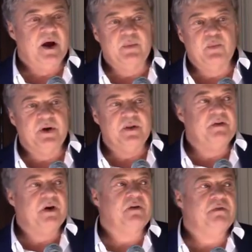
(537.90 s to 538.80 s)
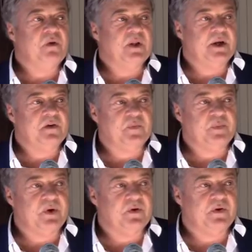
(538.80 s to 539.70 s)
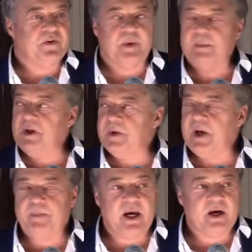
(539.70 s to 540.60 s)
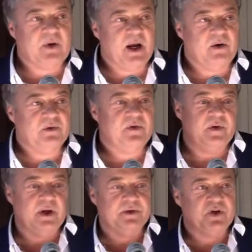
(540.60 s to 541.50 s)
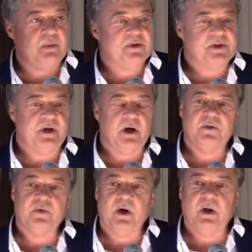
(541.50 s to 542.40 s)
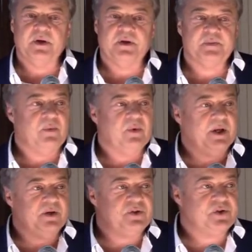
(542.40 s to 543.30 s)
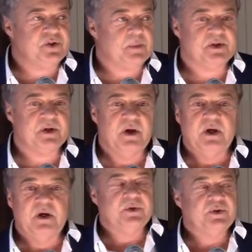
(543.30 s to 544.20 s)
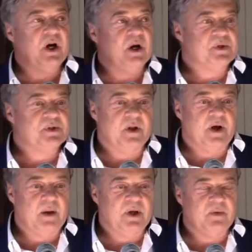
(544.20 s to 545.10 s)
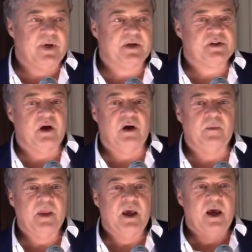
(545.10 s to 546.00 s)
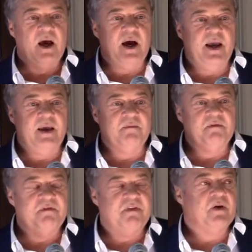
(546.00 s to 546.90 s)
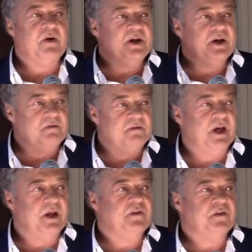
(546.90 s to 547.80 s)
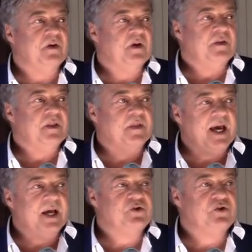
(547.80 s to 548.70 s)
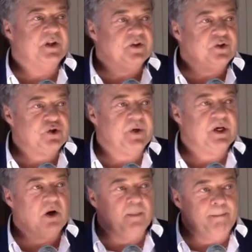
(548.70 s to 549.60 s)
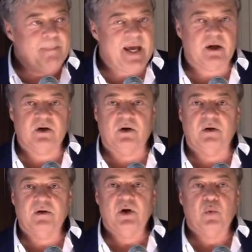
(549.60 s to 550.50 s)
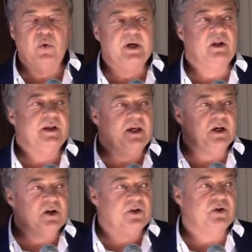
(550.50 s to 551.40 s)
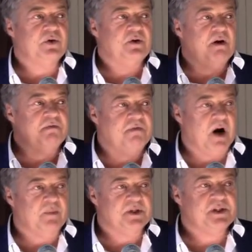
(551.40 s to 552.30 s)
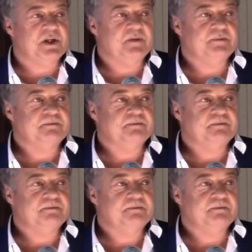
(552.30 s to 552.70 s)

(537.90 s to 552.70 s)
I'm one of the very few licensed producers, maybe it's my background, Jamieson Health and Wellness, my relationships with Shoppers, Loblaw, Rexall. I am very convinced that, this journey called medical will include pharmacy.